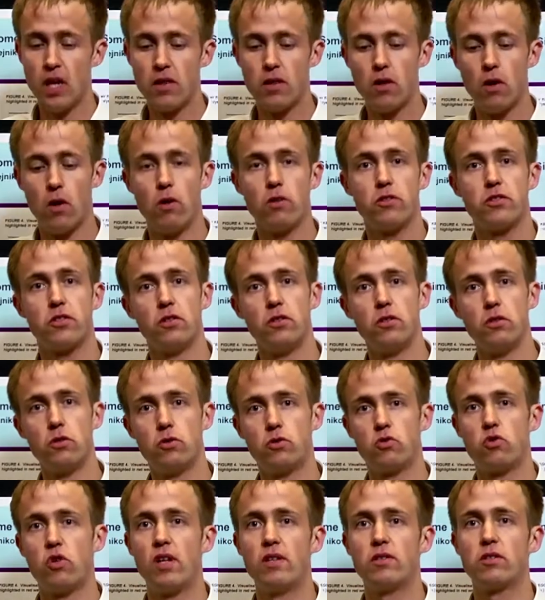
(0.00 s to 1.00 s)
They also
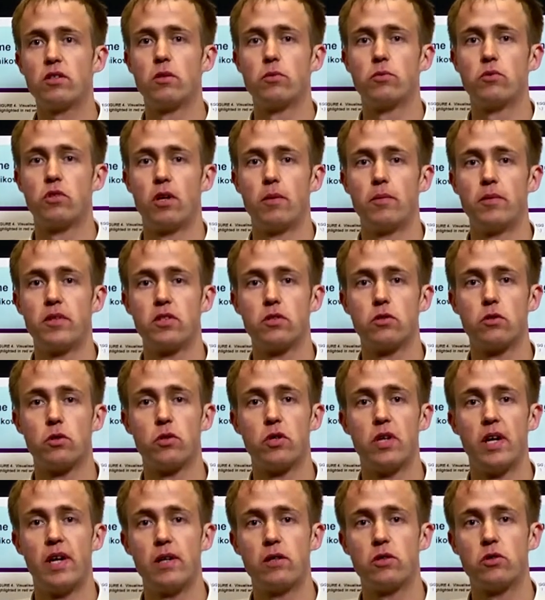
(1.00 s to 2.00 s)
used transcriptomics to
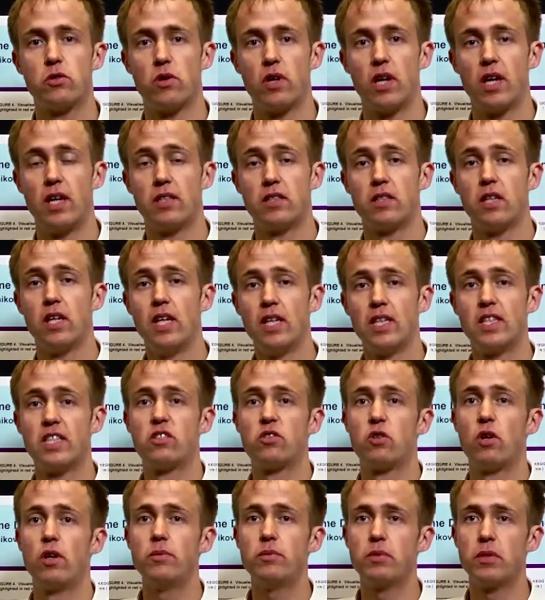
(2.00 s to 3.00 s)
characterize the
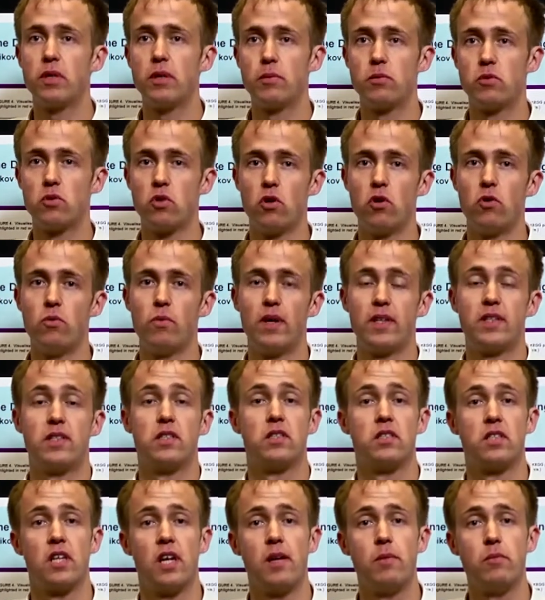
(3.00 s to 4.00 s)
transcriptome at
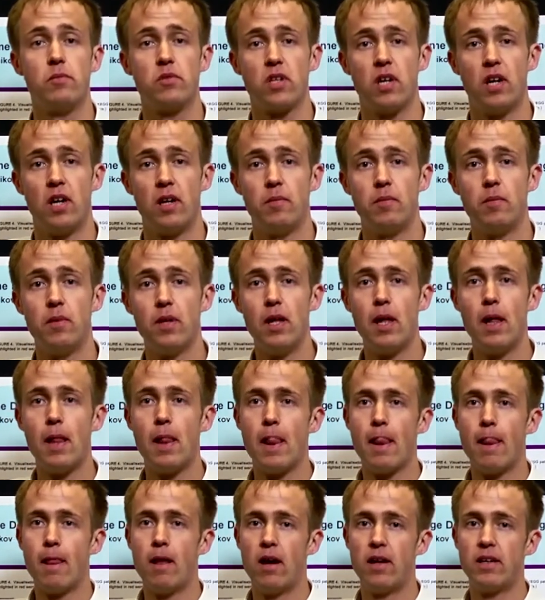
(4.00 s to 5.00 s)
the same time.
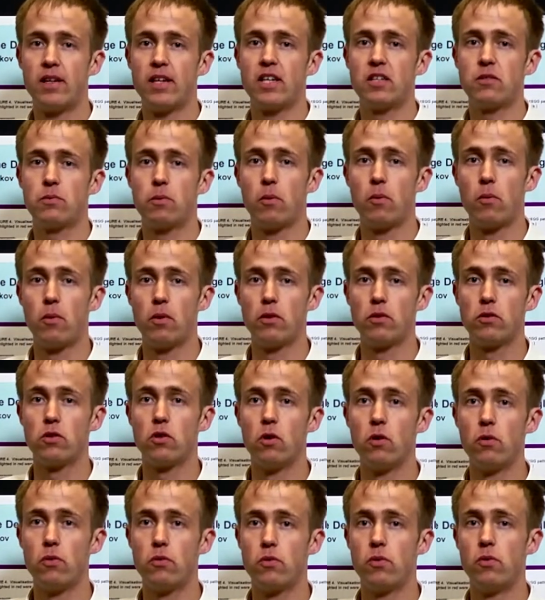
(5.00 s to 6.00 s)
And that's what we'll
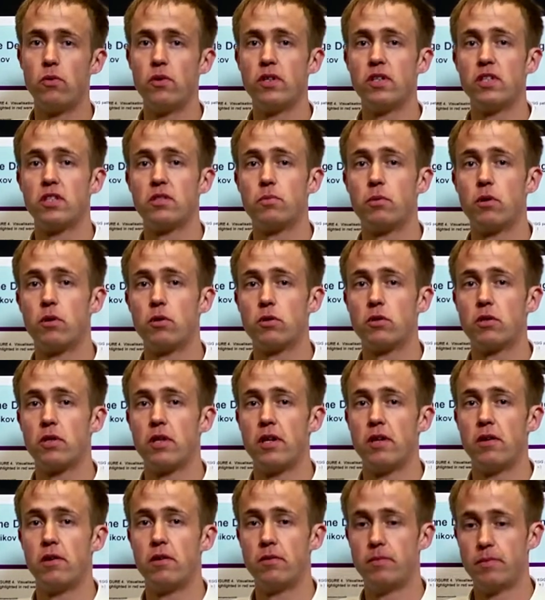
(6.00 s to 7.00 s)
go through in this poster
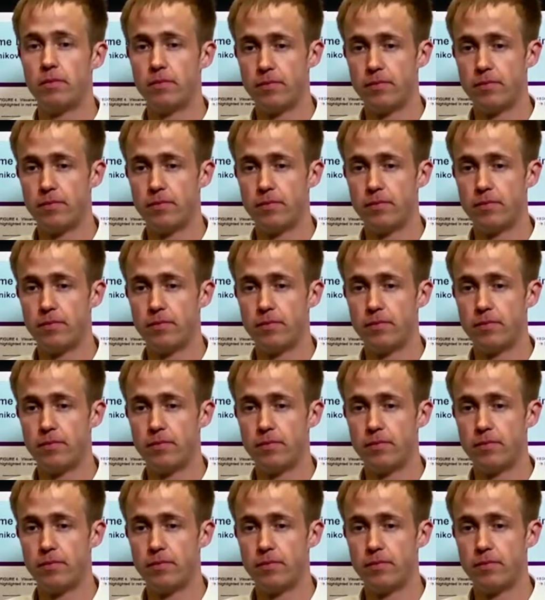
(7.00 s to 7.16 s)
here.